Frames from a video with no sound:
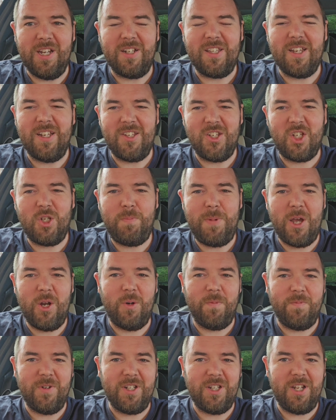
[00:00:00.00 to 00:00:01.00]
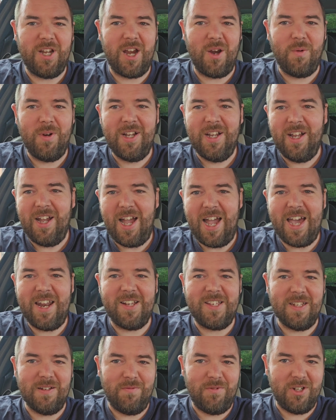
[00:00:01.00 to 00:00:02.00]
It's a sped up video,
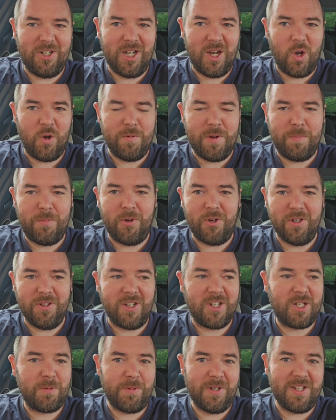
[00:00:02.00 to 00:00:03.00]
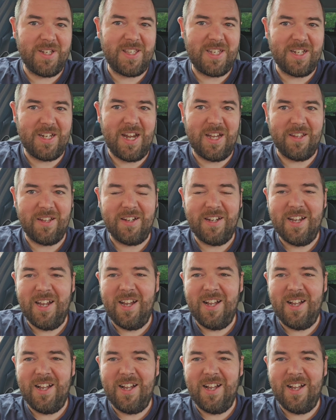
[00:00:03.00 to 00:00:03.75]
edited video of me putting the splitter together.